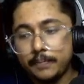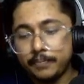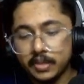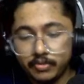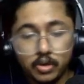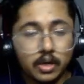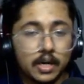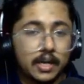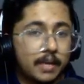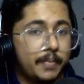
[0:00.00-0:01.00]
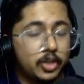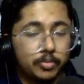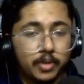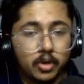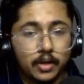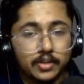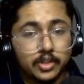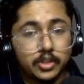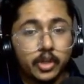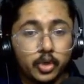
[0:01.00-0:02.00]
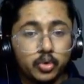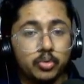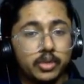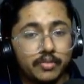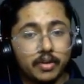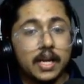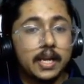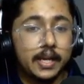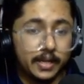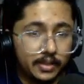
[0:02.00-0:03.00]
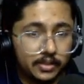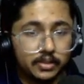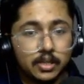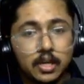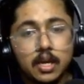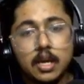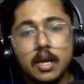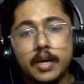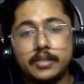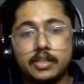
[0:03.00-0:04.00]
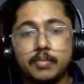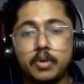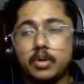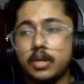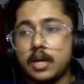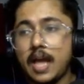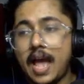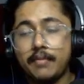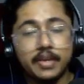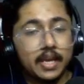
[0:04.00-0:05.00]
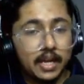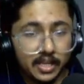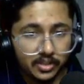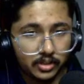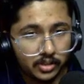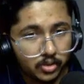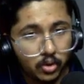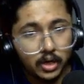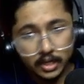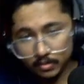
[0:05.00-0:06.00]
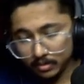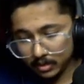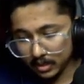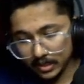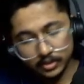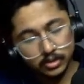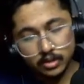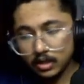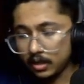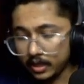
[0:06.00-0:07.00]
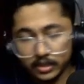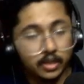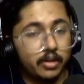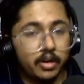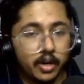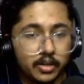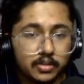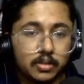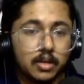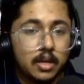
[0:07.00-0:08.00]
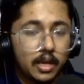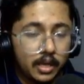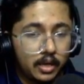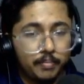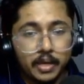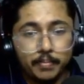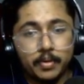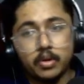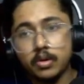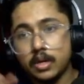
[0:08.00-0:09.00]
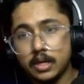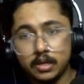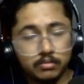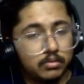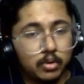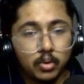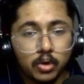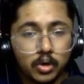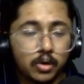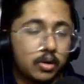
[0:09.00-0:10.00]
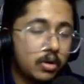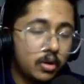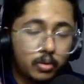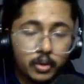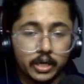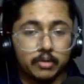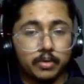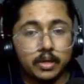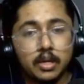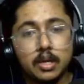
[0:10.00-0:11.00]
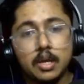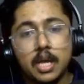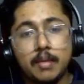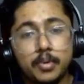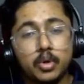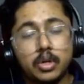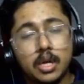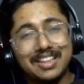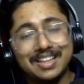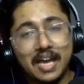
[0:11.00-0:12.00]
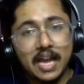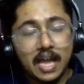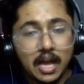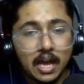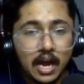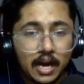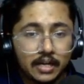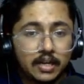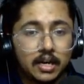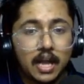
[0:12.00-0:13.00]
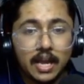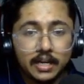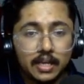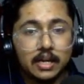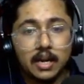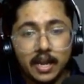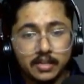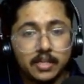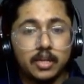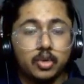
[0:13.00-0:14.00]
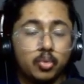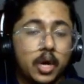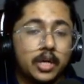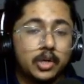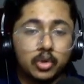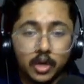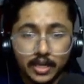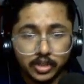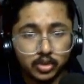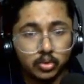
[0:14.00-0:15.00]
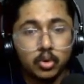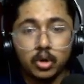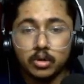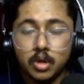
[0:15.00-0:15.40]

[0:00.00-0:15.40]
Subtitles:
if you are running a B2B organization, you definitely need this. It's about having a list, a solid list, written list in a paper or in a Google Doc or whatever, about the 100 ideal clients that you want to reach to, or